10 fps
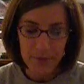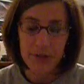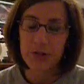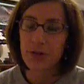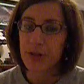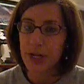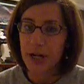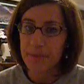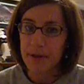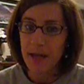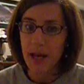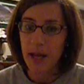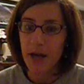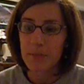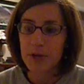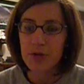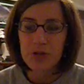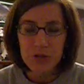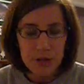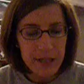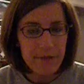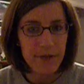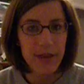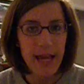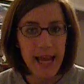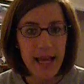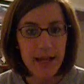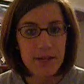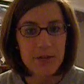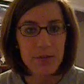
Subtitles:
Physical therapy, usually for the hands